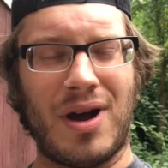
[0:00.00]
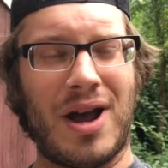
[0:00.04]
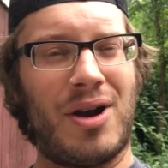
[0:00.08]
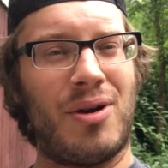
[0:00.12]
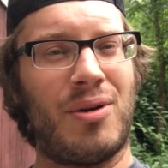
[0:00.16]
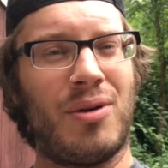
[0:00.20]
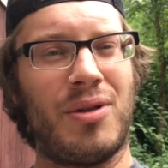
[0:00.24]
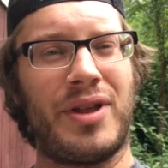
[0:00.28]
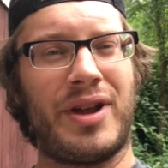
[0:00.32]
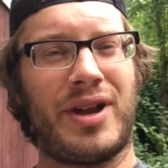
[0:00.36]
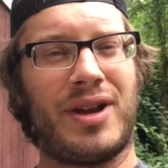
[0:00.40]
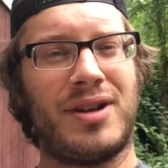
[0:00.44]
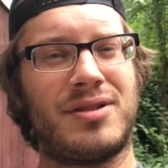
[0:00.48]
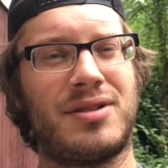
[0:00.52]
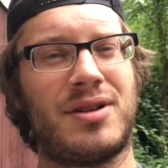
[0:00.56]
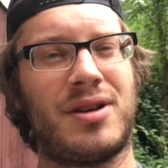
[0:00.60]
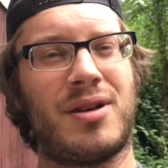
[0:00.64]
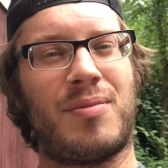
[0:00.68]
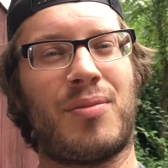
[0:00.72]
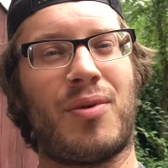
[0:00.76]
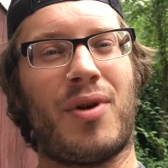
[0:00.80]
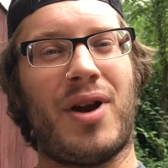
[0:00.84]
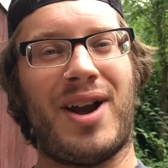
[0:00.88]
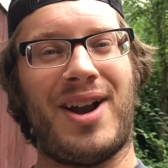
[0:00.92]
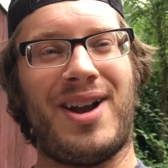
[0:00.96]
don't think it's gonna
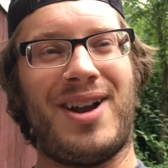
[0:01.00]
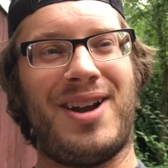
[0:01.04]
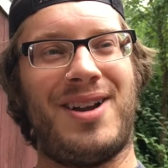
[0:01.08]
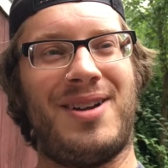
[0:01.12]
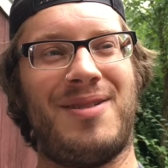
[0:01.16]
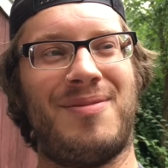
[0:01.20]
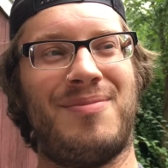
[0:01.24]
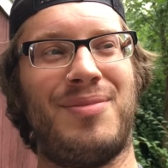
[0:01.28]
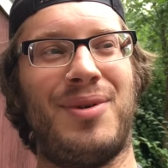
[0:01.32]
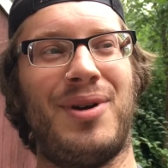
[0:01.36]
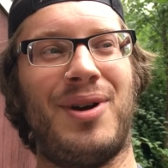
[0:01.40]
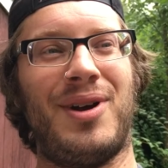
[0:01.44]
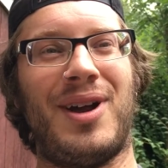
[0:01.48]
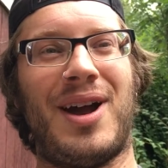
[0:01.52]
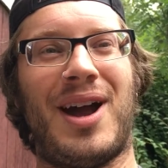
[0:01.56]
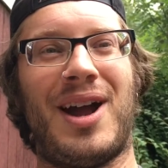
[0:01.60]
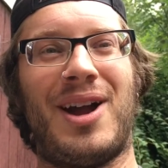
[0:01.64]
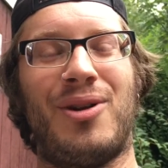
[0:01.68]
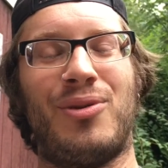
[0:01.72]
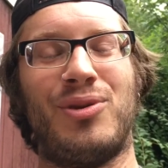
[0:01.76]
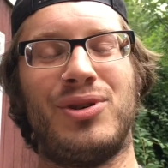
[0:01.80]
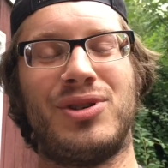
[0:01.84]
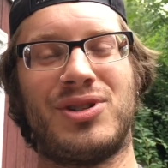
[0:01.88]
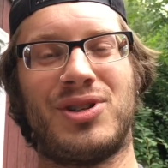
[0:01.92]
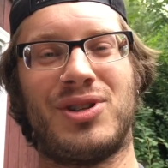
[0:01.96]
break, but I
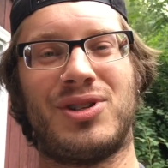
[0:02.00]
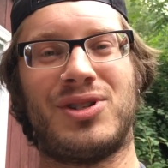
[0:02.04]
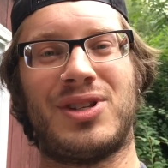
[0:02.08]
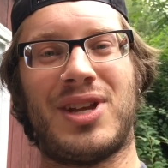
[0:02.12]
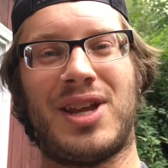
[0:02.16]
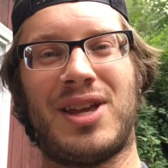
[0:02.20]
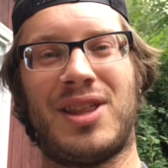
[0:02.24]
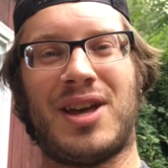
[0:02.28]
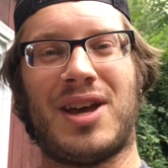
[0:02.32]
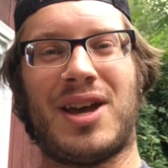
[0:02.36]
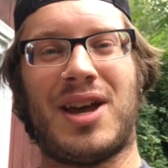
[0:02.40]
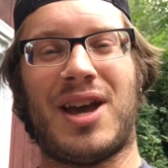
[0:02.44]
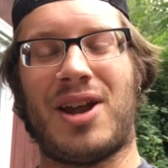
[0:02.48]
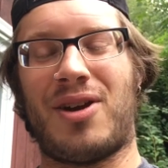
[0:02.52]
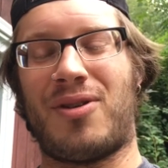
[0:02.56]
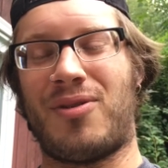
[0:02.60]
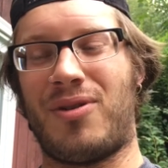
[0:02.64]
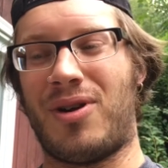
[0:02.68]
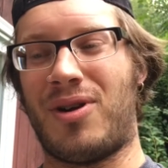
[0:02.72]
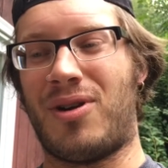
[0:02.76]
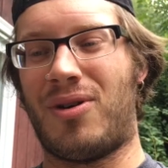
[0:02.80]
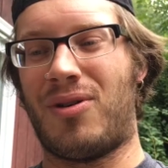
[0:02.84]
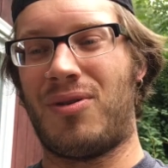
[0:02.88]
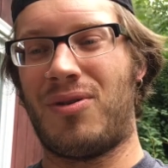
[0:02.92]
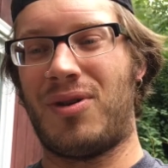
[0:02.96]
always just say that. I don't
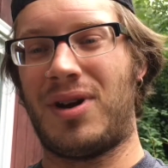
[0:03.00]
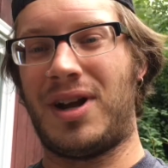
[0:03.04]
know.